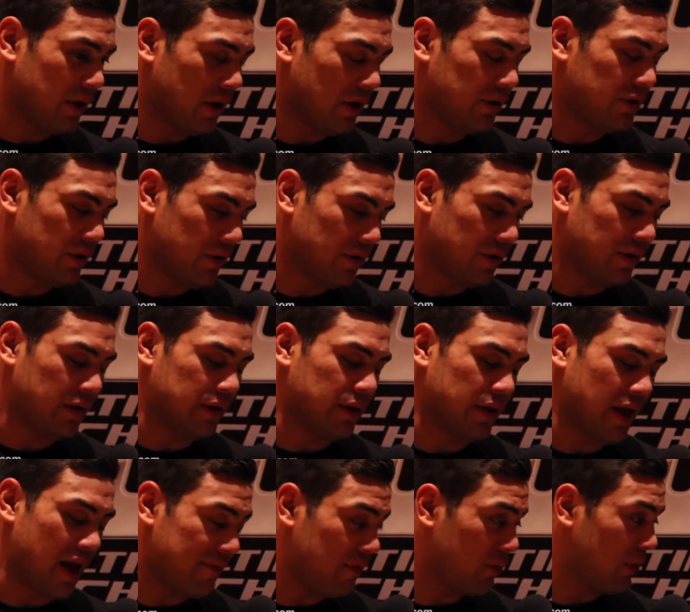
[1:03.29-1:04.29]
uh, you, uh,
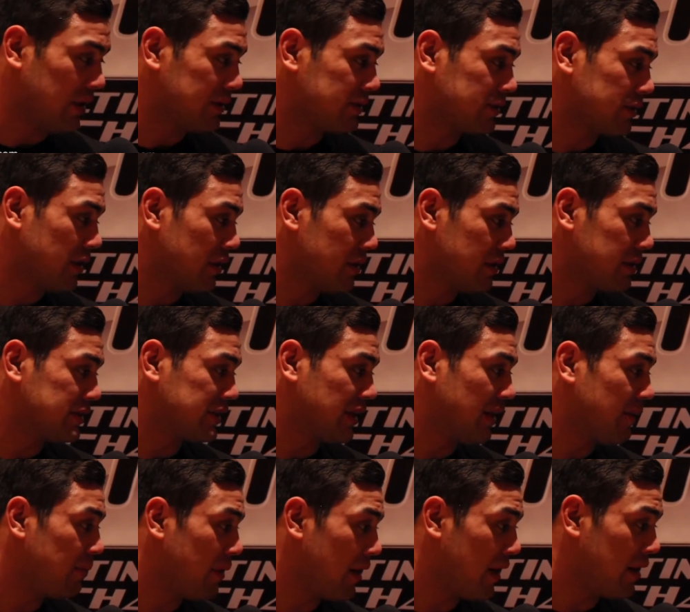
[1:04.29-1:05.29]
heavyweights are under the
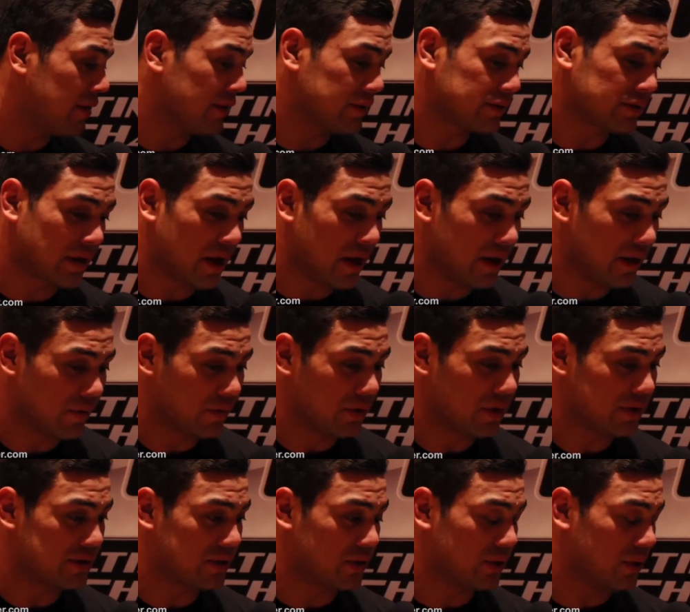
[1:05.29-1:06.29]
same banner, so now you can
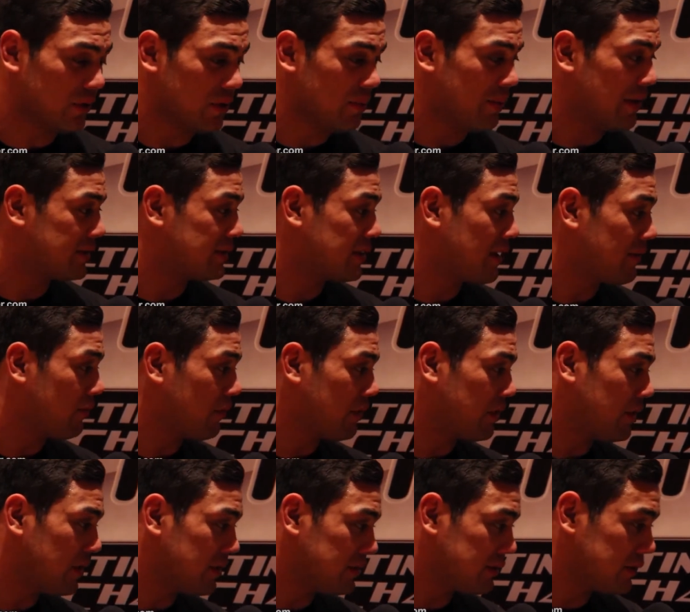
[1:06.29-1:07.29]
really see who the best
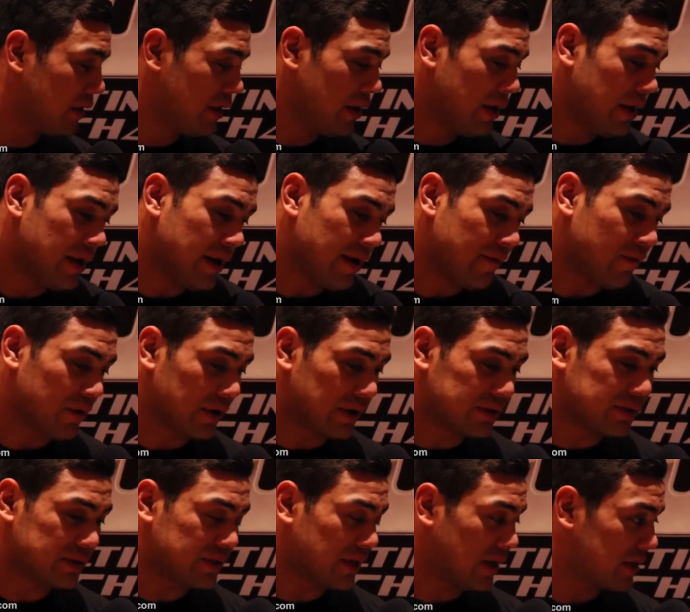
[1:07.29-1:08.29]
heavyweight is, and everyone
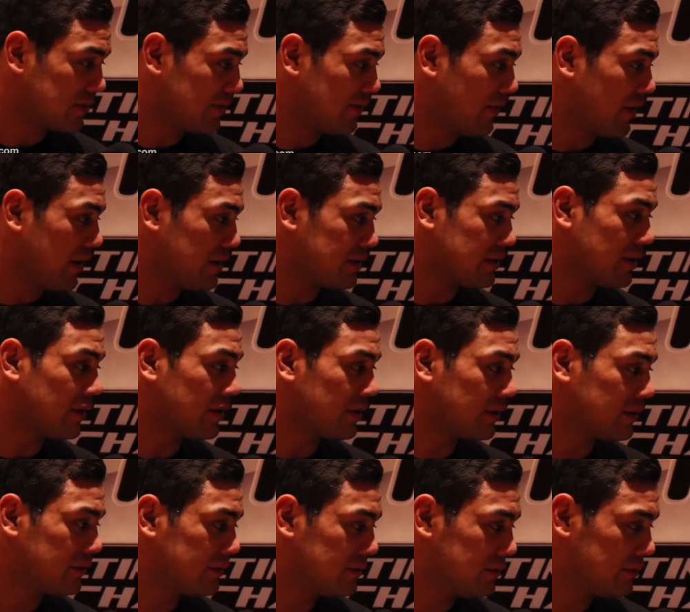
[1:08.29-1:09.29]
gets a chance to fight each
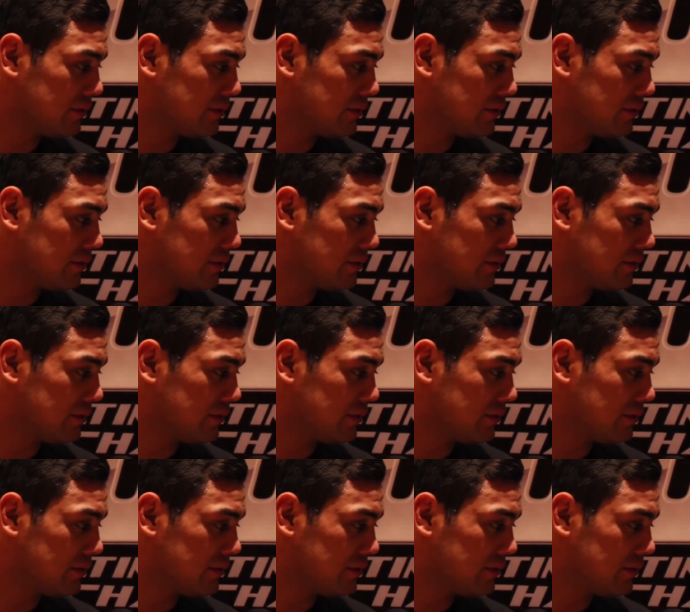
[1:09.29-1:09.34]
other.